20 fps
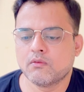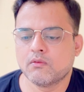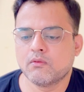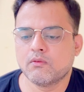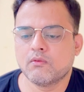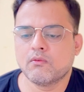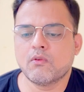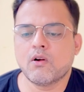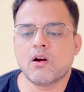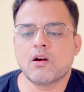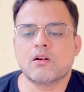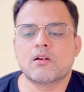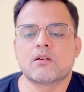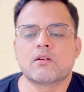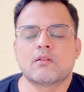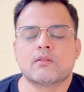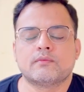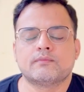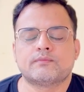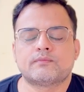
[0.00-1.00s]
what
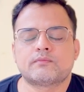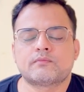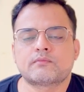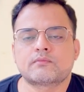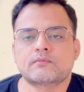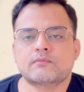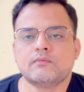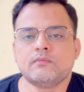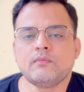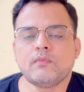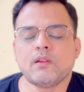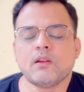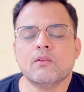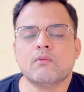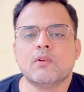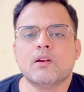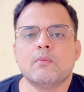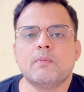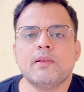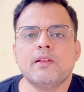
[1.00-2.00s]

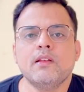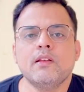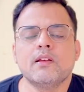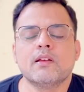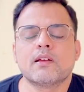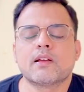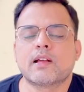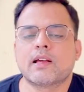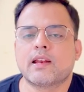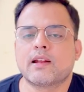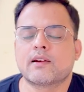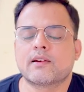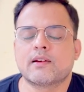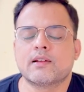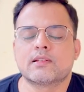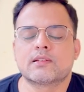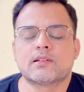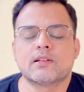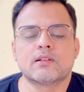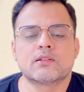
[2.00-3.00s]
will be
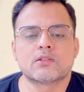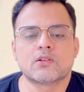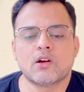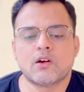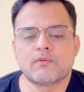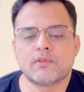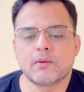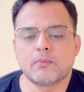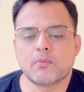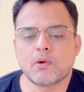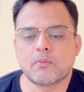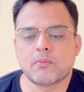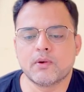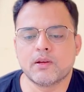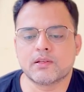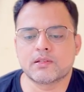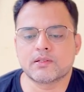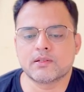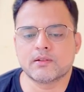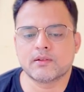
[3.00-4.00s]
characteristics of the
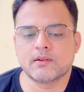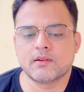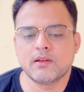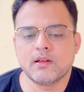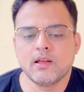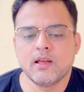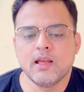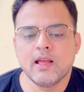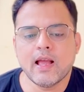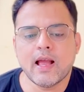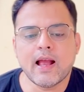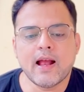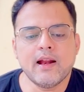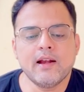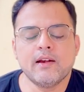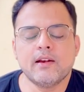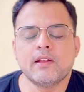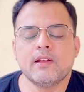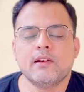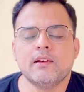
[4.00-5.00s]
population.
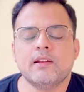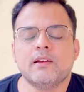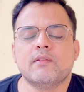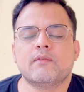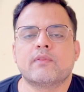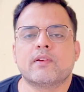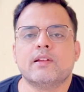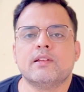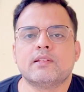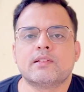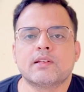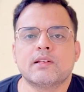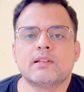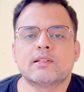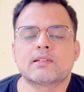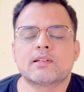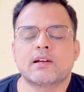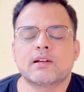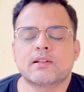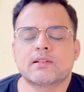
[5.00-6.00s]
And in inferential
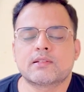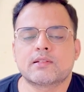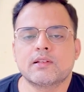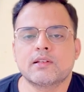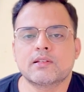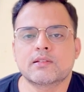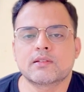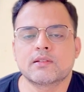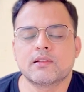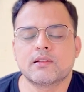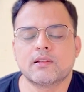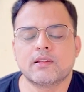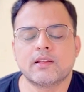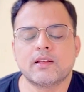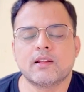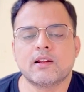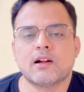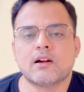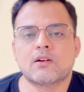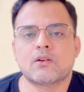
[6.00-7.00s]
statistics,
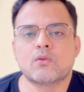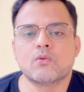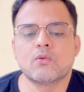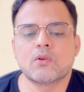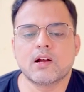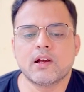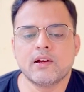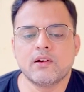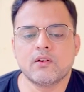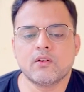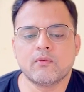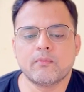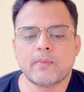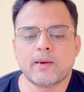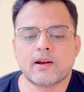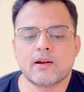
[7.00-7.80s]
there are two kind of